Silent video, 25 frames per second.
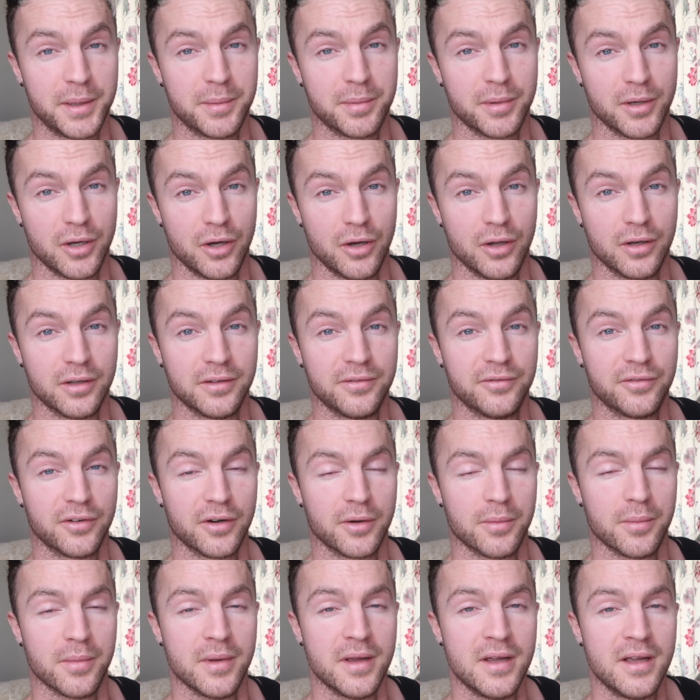people all
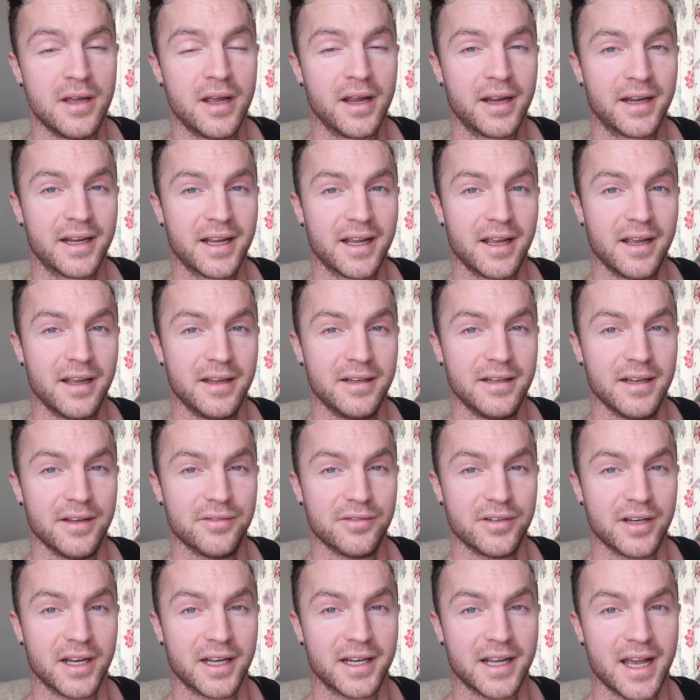from
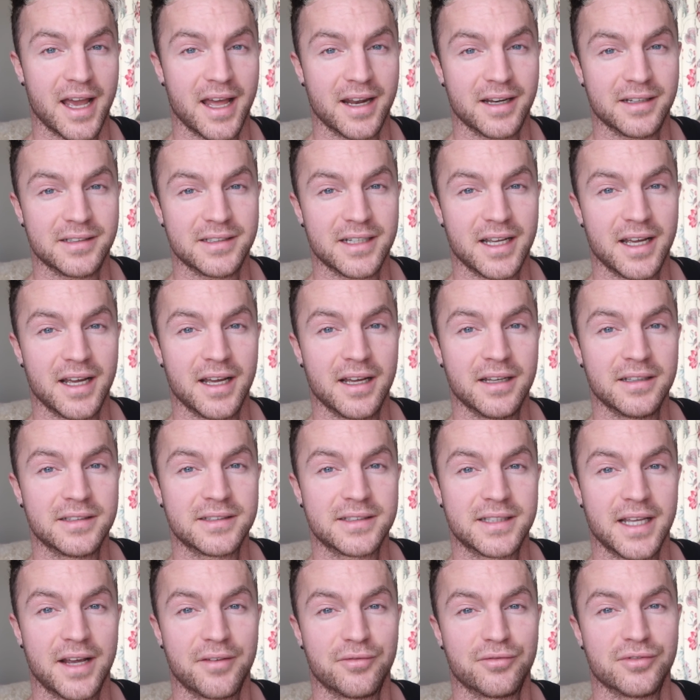living in Canada,
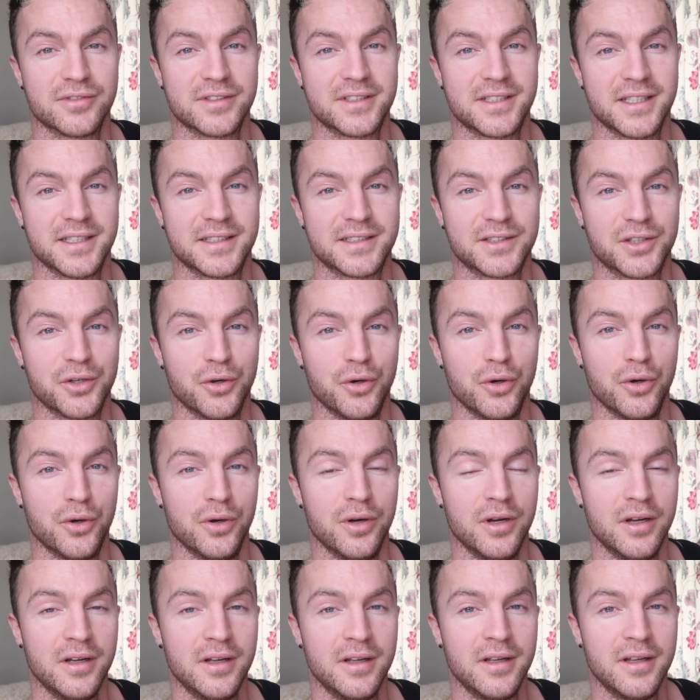San
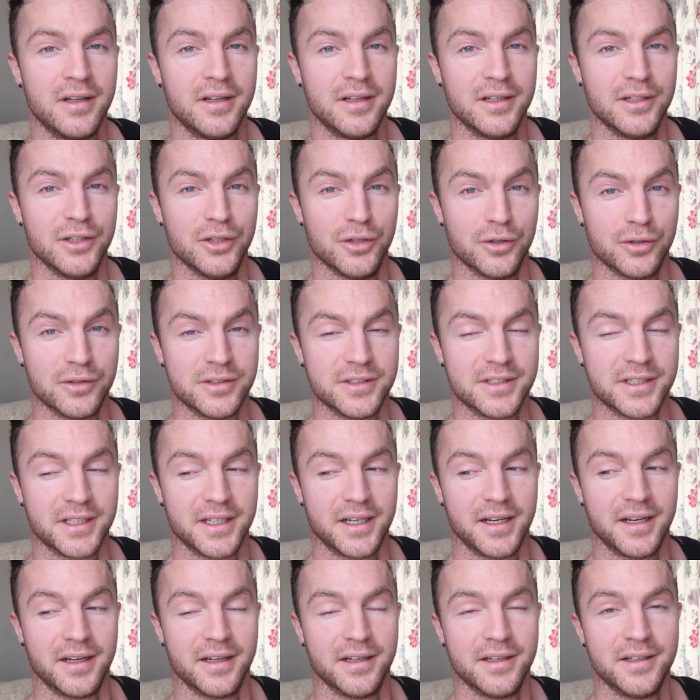Francisco,
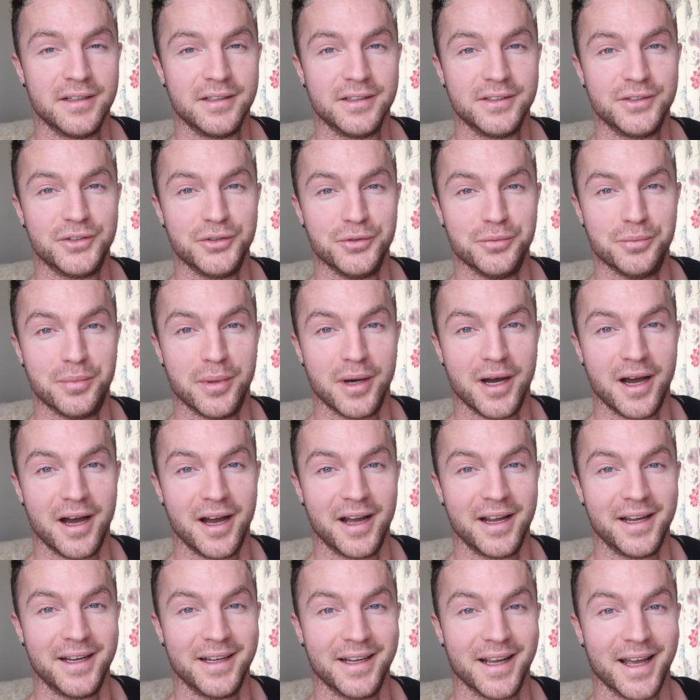London,
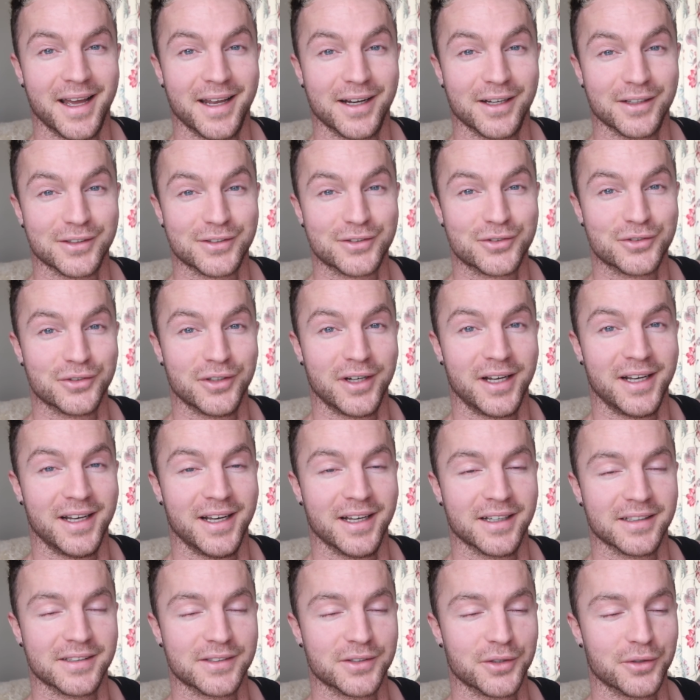Dubai and
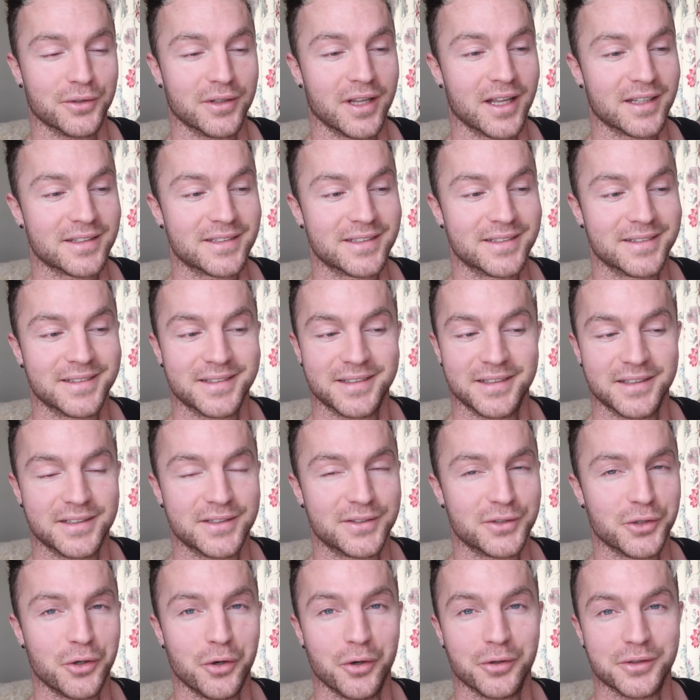Australia. So that's
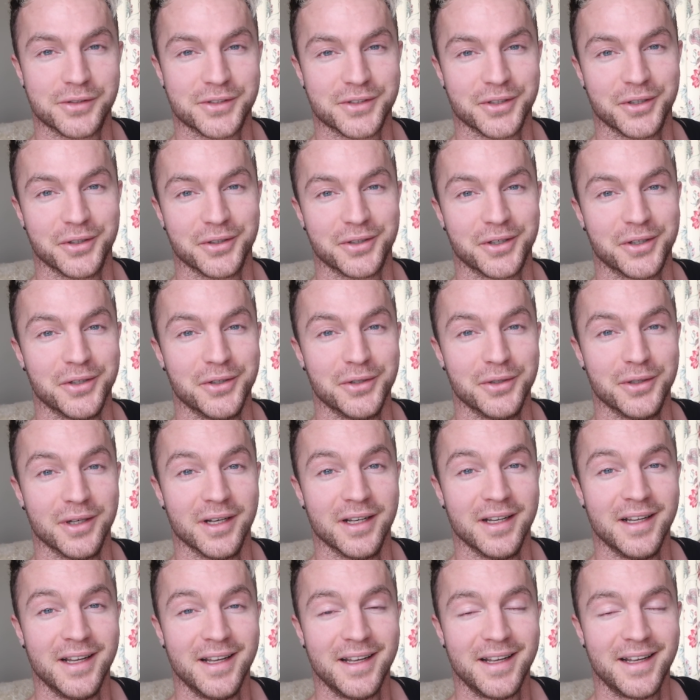so cool.